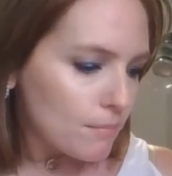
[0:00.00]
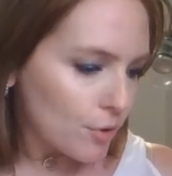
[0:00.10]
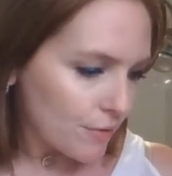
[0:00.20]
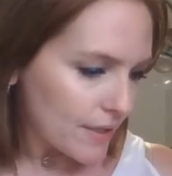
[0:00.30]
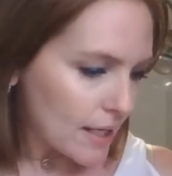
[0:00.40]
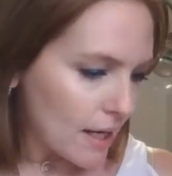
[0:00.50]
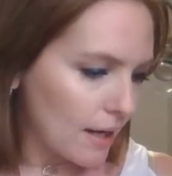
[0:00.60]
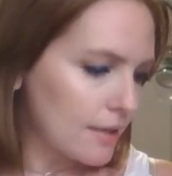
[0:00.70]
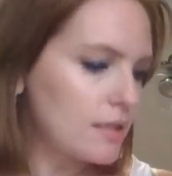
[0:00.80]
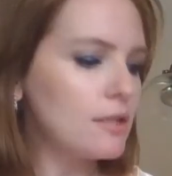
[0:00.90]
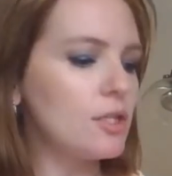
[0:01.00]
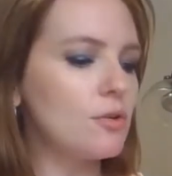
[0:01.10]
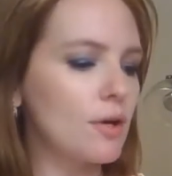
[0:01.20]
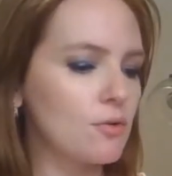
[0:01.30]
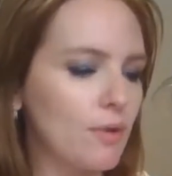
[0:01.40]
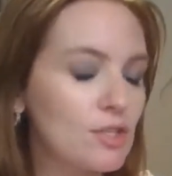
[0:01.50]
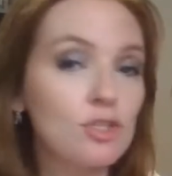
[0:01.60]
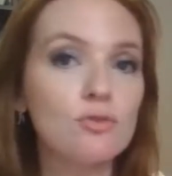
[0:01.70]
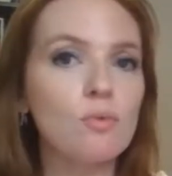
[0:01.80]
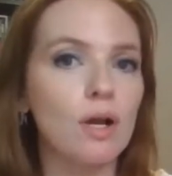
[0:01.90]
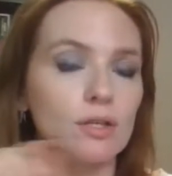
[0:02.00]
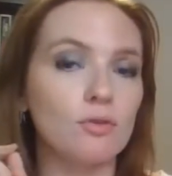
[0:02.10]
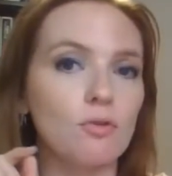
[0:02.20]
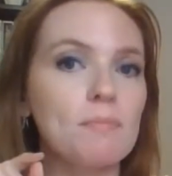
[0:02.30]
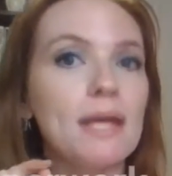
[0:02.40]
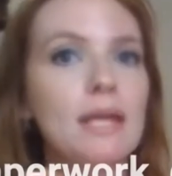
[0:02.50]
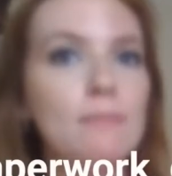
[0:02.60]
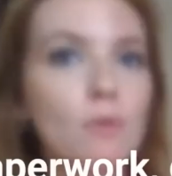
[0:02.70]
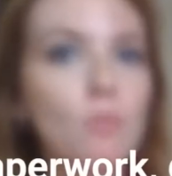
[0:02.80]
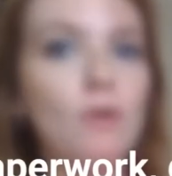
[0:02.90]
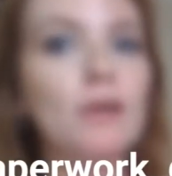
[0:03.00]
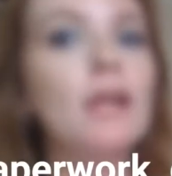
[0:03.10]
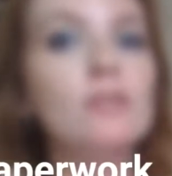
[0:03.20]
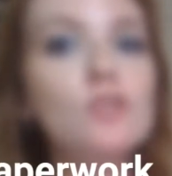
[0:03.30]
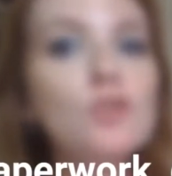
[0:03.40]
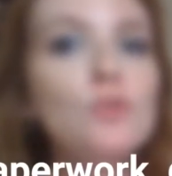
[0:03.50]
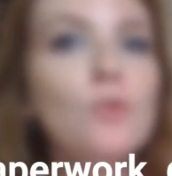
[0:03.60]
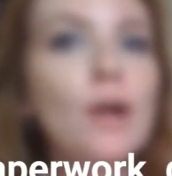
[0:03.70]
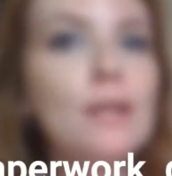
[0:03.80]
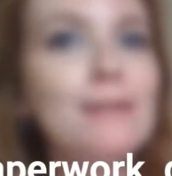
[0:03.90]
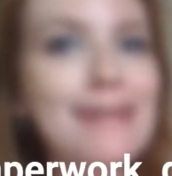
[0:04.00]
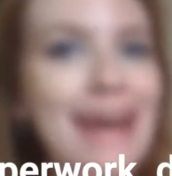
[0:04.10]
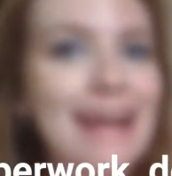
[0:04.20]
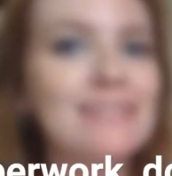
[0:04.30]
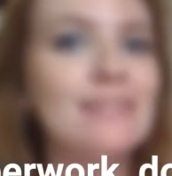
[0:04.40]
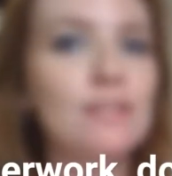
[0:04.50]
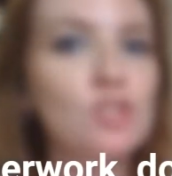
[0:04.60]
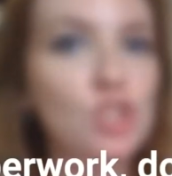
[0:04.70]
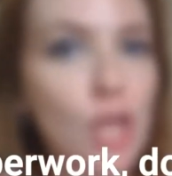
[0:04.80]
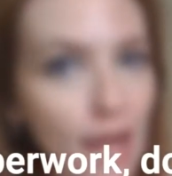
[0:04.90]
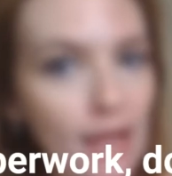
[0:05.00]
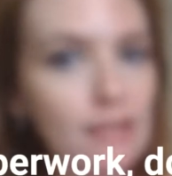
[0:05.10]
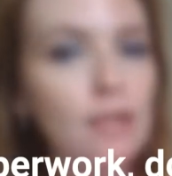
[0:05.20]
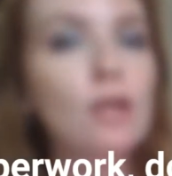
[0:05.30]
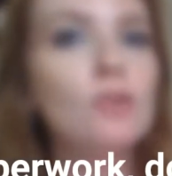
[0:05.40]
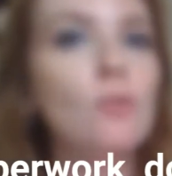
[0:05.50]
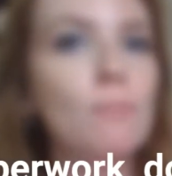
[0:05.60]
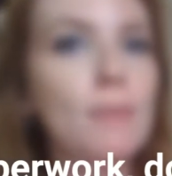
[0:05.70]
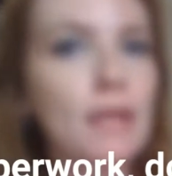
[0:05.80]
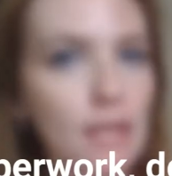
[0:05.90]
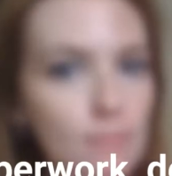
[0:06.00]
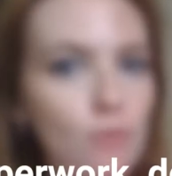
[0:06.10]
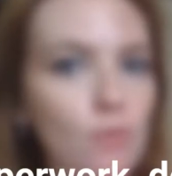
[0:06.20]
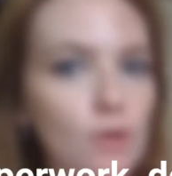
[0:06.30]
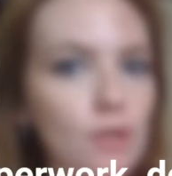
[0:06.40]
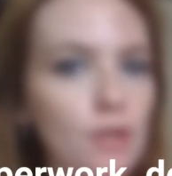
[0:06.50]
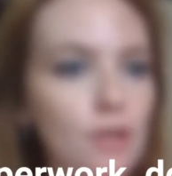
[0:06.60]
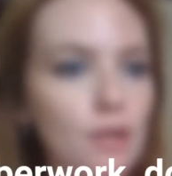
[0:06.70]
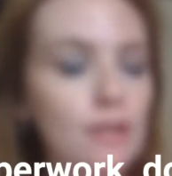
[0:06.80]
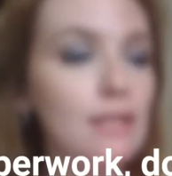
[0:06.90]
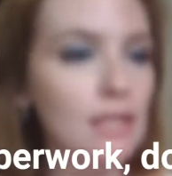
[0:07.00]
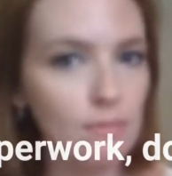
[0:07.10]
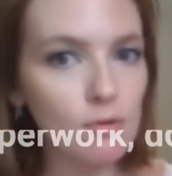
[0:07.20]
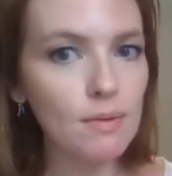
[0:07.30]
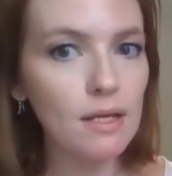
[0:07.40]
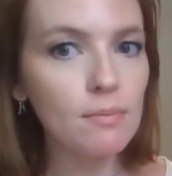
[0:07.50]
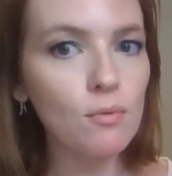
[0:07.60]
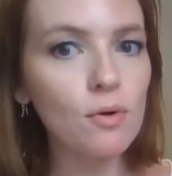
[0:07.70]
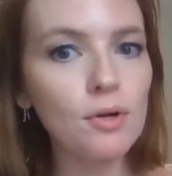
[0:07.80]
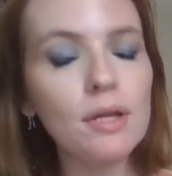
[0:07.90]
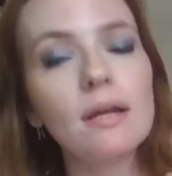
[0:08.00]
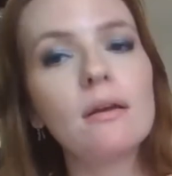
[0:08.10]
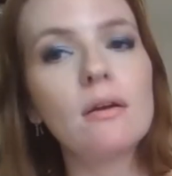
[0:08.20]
Moving on, you are going to want your paperwork. Do not check your paperwork. Keep your paperwork